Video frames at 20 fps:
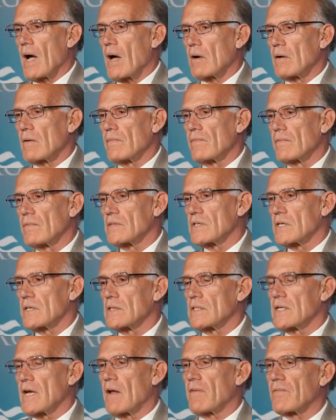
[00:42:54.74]
out of
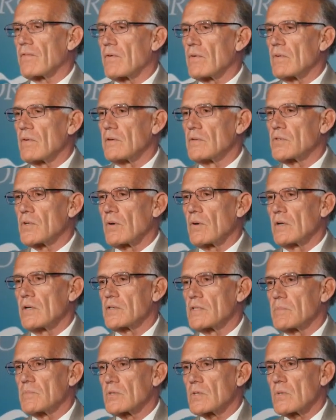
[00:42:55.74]
Stanford
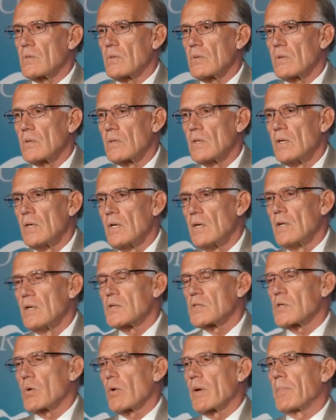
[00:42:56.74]
Journalism School?
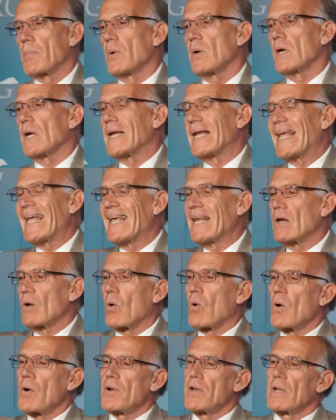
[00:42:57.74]
So we put an
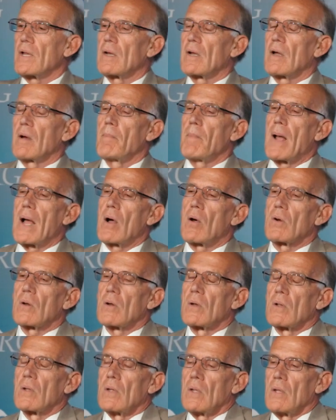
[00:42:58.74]
inordinate amount
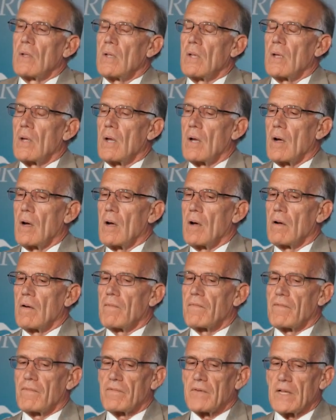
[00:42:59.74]

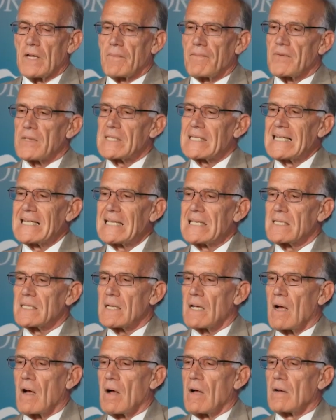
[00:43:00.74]
of
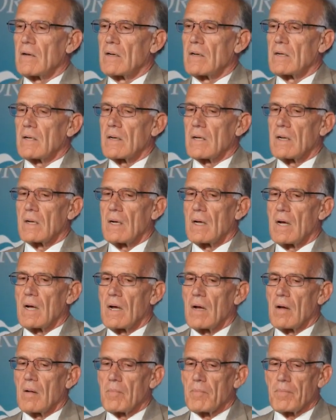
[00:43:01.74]
emphases on
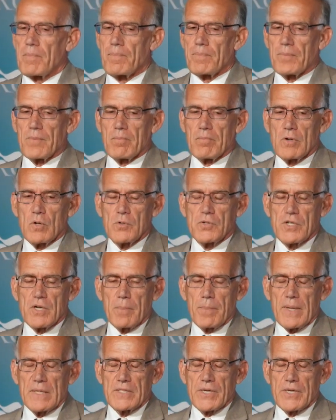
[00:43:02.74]
uh, blue chip